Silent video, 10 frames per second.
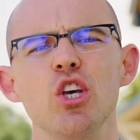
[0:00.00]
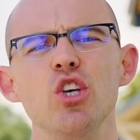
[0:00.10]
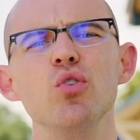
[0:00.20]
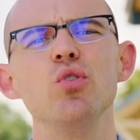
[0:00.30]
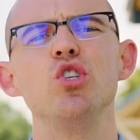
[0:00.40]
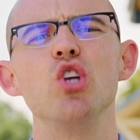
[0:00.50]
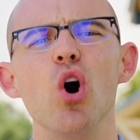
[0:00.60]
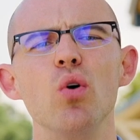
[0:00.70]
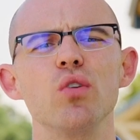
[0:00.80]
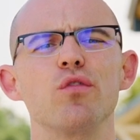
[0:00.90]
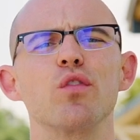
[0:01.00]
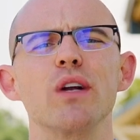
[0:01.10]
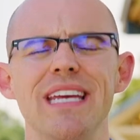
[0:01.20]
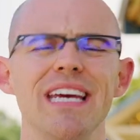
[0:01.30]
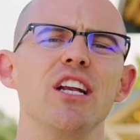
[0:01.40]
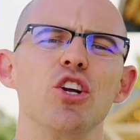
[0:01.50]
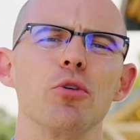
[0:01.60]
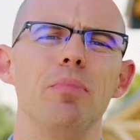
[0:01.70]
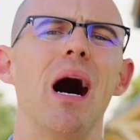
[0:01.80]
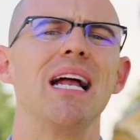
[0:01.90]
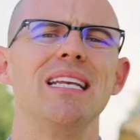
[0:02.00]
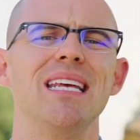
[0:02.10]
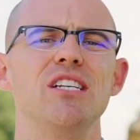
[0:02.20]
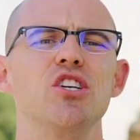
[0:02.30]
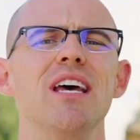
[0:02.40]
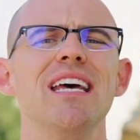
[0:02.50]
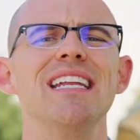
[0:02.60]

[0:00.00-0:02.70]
You don't forget your bondage.